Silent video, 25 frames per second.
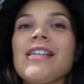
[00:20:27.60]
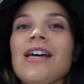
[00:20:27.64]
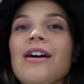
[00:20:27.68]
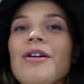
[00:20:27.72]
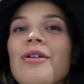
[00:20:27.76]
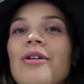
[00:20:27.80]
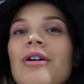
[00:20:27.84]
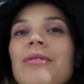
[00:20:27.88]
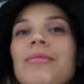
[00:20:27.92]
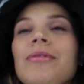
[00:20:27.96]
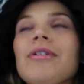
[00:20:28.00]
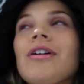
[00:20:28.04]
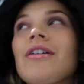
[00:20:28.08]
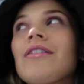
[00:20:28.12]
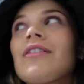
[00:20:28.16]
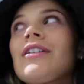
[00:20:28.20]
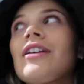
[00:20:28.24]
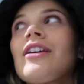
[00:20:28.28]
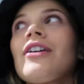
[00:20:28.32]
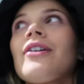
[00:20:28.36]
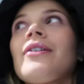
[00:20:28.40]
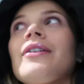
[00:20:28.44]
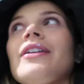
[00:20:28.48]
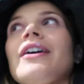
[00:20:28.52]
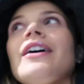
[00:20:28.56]
is how I'm
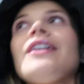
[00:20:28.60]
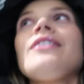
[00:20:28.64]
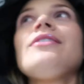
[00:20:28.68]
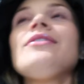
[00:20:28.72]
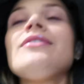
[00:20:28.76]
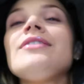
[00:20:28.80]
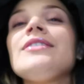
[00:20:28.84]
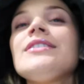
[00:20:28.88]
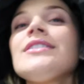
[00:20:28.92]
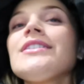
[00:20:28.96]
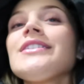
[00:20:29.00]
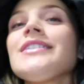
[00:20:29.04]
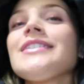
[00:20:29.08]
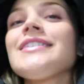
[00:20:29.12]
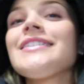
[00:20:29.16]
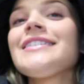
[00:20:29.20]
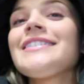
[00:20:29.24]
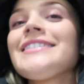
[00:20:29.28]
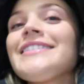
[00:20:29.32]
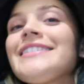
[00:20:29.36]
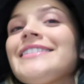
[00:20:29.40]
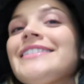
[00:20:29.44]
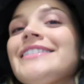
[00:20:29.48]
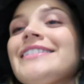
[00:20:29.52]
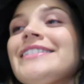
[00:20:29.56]
currently going out.
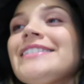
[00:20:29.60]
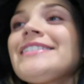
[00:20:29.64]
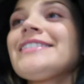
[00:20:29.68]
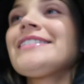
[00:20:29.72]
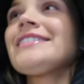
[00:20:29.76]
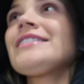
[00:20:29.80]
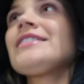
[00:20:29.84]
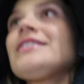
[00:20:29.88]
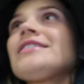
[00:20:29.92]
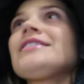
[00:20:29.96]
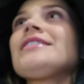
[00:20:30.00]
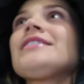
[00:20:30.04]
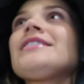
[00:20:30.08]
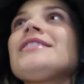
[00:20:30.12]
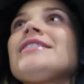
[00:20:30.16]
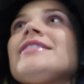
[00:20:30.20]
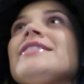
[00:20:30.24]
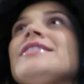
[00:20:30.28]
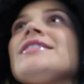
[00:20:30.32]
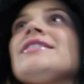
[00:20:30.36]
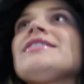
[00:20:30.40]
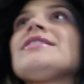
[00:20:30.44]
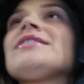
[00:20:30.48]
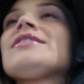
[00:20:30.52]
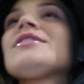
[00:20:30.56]

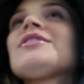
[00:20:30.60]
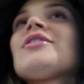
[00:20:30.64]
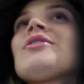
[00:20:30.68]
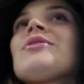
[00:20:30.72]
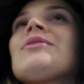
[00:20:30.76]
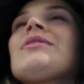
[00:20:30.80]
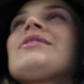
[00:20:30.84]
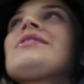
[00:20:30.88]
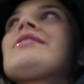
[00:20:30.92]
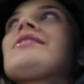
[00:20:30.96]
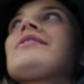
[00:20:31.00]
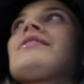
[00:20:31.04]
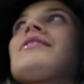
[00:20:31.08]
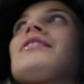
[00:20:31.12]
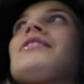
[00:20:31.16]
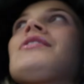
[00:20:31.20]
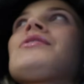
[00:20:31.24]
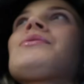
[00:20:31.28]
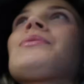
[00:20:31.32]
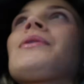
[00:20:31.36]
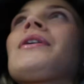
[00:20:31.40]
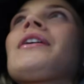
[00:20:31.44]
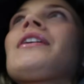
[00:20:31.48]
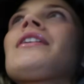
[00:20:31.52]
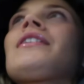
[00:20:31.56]
No, it's
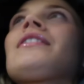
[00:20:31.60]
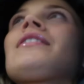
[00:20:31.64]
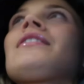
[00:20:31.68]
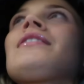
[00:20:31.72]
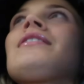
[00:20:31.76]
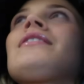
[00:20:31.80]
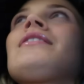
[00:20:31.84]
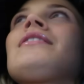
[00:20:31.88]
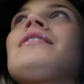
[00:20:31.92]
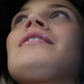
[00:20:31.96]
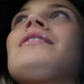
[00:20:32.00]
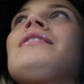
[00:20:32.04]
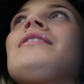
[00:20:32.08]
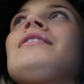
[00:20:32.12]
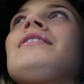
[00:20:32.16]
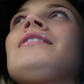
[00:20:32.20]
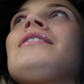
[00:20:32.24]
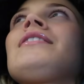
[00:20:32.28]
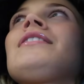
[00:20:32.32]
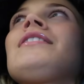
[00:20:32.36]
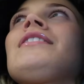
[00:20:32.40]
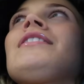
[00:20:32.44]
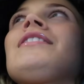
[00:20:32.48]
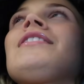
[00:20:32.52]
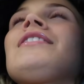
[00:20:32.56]
this way.
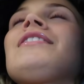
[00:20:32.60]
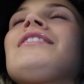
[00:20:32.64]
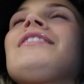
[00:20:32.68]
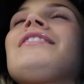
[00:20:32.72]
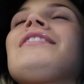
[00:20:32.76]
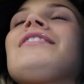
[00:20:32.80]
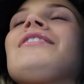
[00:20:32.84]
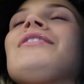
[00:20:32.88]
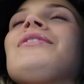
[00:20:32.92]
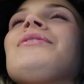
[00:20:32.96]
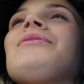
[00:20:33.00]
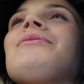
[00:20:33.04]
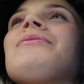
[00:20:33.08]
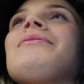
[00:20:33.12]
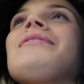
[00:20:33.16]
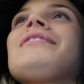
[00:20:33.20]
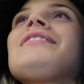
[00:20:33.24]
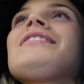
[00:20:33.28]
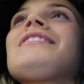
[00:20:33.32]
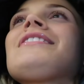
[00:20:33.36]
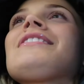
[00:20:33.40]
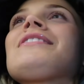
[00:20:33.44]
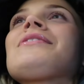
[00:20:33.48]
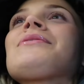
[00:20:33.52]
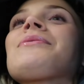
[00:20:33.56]
No,
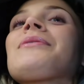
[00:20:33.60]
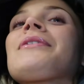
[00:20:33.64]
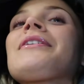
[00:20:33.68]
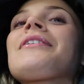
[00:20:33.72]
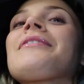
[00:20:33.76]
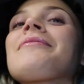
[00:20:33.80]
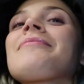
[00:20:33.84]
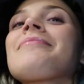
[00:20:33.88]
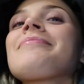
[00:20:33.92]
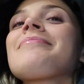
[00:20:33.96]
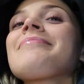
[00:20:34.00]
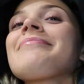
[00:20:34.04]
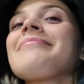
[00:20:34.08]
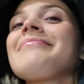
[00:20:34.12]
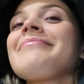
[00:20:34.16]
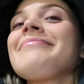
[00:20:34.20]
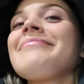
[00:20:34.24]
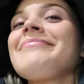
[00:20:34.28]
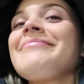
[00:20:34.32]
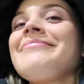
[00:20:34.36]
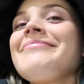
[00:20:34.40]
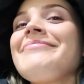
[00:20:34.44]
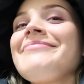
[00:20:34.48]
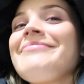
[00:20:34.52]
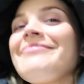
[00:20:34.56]
it's this way.
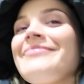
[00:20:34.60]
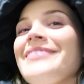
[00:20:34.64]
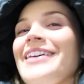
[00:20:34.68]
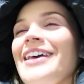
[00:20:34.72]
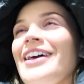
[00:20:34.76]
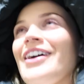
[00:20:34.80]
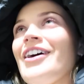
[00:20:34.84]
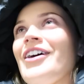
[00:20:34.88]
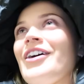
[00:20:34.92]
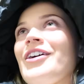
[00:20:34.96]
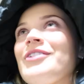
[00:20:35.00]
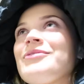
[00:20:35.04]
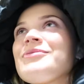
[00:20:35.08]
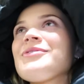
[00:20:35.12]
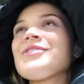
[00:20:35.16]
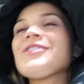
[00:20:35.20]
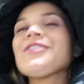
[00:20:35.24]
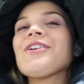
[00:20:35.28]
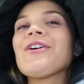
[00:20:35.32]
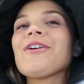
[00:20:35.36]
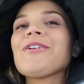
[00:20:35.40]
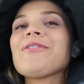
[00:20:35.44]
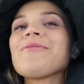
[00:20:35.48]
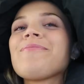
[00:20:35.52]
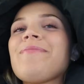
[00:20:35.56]
I'm
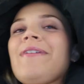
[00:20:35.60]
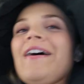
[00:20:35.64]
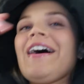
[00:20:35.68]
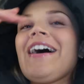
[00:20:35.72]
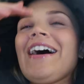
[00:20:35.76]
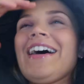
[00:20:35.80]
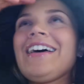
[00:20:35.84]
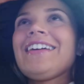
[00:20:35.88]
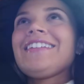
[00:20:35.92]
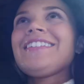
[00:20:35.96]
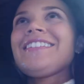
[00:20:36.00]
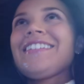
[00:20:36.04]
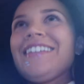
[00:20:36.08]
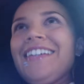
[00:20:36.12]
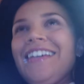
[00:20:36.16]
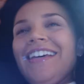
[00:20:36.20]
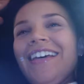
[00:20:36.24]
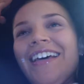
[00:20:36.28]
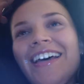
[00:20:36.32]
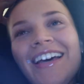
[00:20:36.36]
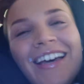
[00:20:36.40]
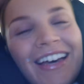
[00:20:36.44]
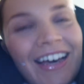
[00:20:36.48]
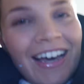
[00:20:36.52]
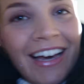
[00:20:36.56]
so bad
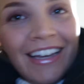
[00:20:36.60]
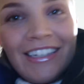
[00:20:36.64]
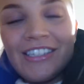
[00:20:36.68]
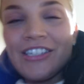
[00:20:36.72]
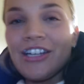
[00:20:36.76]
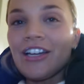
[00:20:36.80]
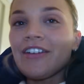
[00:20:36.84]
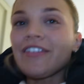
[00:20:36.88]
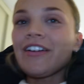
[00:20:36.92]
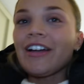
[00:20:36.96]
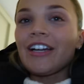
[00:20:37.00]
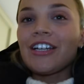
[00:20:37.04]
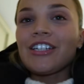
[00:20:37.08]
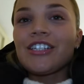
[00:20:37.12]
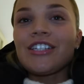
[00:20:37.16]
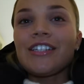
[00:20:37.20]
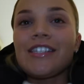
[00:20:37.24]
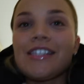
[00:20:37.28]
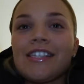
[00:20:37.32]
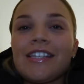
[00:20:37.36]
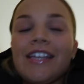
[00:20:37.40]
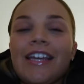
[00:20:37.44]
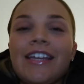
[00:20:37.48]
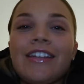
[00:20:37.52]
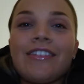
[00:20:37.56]
at
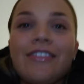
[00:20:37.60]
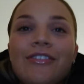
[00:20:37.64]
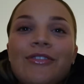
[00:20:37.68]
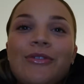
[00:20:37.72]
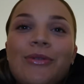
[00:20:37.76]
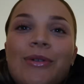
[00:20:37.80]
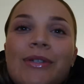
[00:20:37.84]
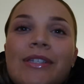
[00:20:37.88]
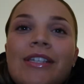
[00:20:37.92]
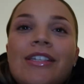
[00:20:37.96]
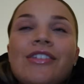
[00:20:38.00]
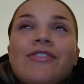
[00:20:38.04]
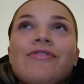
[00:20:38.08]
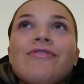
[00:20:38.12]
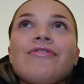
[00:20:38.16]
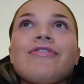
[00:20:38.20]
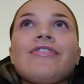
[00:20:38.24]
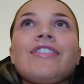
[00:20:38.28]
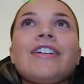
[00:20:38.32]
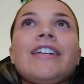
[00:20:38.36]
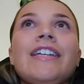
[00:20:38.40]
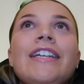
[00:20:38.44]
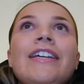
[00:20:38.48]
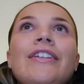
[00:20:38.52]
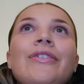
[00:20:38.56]
directions. Aiden always gets
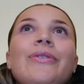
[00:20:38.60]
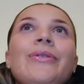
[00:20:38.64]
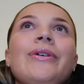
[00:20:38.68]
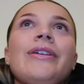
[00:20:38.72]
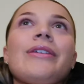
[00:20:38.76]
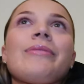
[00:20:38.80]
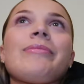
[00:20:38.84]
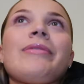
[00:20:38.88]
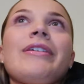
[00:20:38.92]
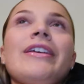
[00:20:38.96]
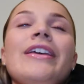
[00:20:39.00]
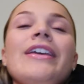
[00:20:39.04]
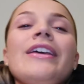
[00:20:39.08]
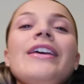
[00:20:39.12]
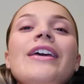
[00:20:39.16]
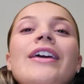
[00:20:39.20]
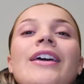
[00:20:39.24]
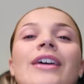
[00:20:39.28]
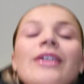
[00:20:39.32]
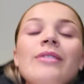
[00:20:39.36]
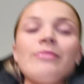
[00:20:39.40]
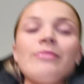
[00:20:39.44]
really annoyed at me.